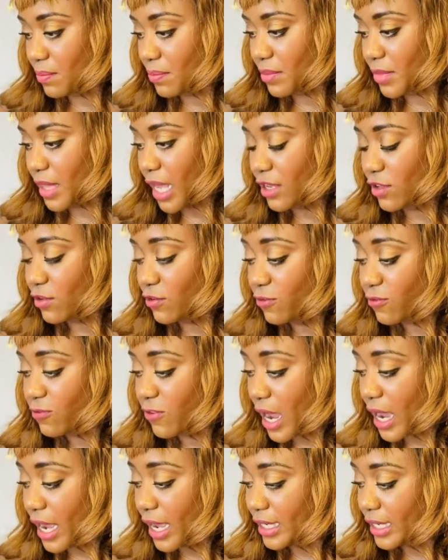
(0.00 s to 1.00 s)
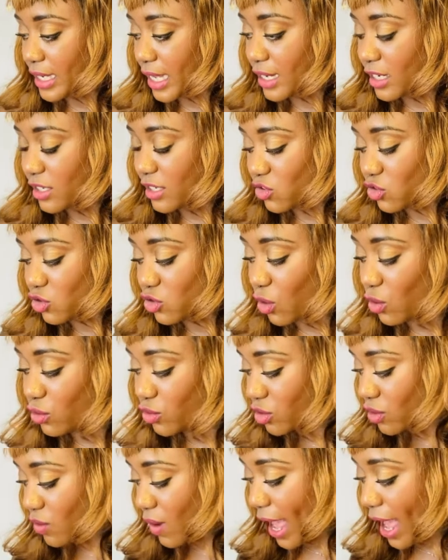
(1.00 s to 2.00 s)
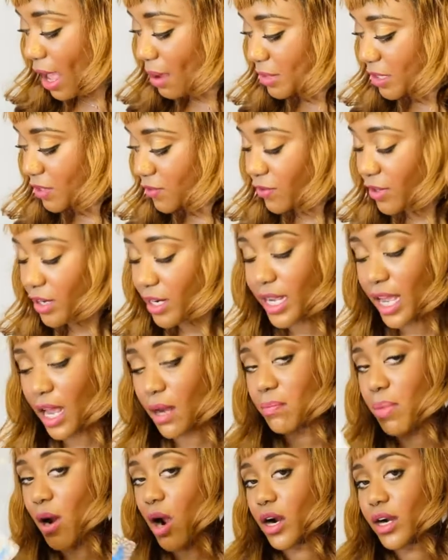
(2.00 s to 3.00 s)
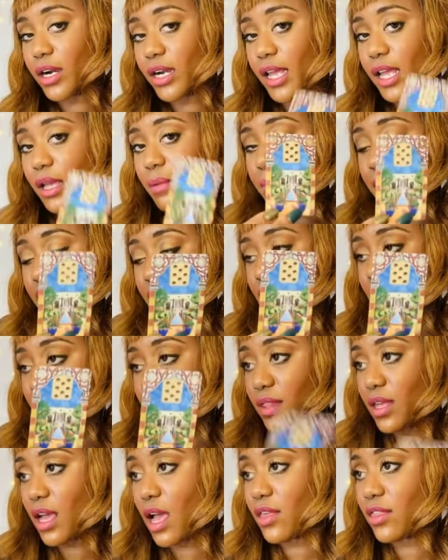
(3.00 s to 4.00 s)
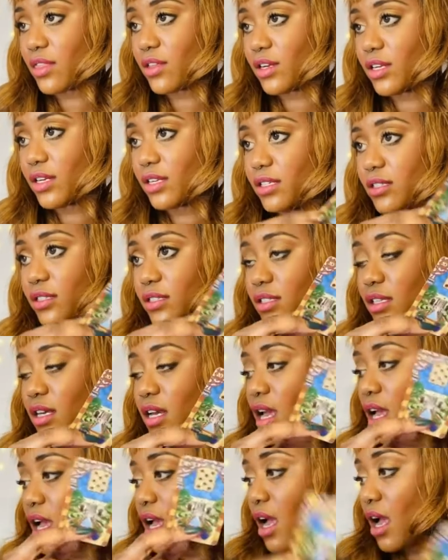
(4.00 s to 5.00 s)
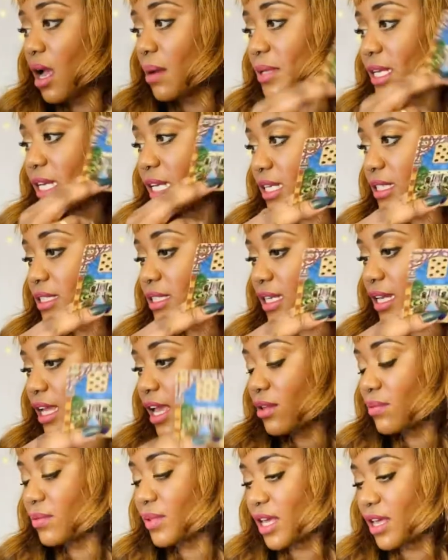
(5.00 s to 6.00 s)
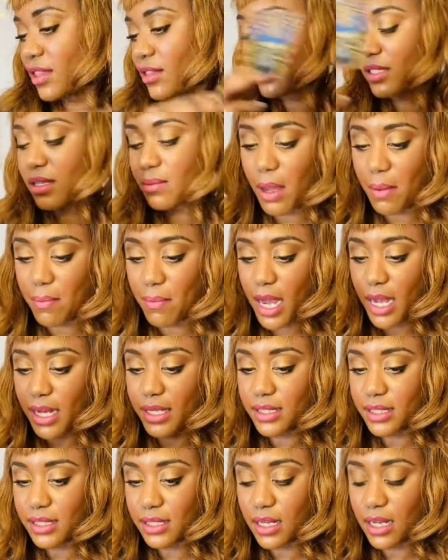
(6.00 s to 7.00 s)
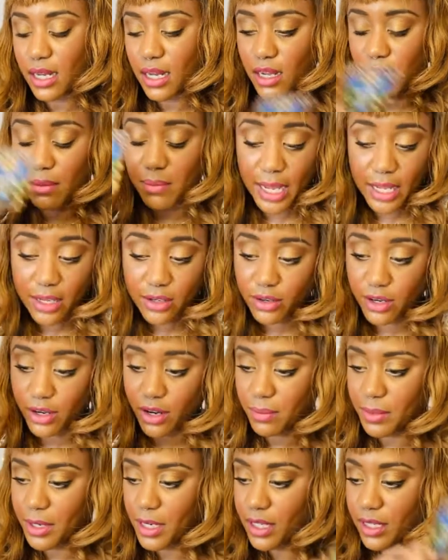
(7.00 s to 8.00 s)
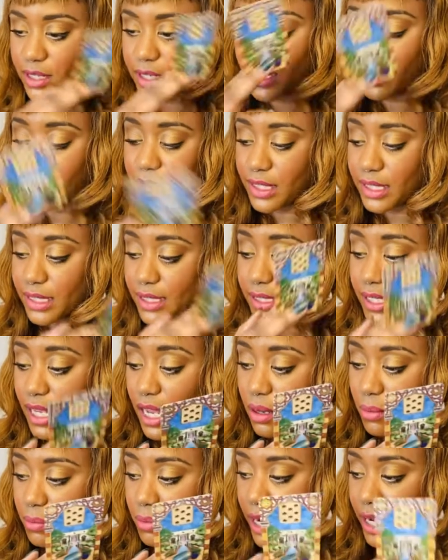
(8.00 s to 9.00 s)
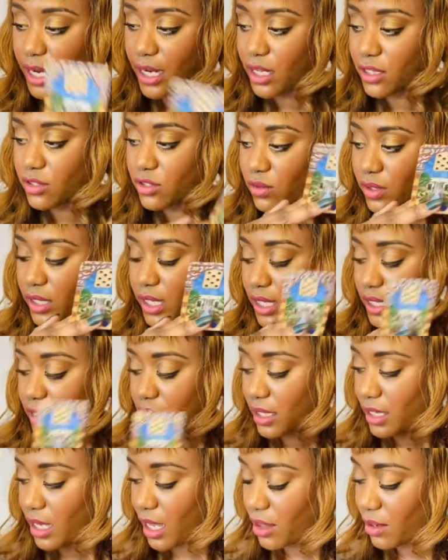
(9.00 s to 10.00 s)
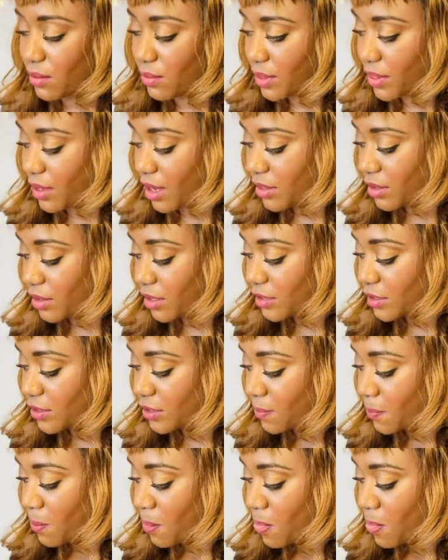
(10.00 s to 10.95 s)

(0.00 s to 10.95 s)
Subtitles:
that you find in a social atmosphere. Again, partying, meeting with others, getting together with others. In my mind's, in my inner ear, I'm hearing celebrating, so getting together with others.